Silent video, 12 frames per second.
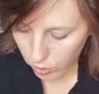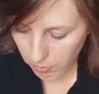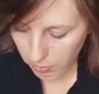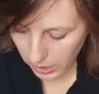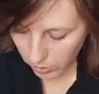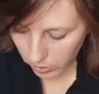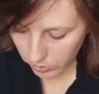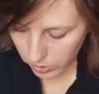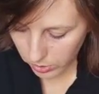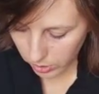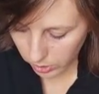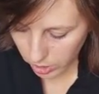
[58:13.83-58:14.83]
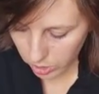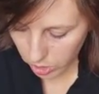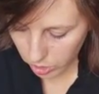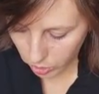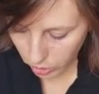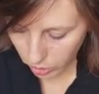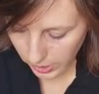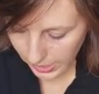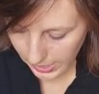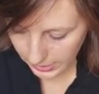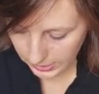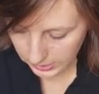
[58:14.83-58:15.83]
or about the longitudinal
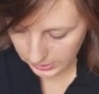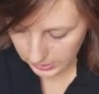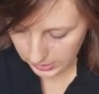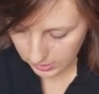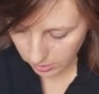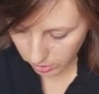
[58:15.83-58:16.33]
axis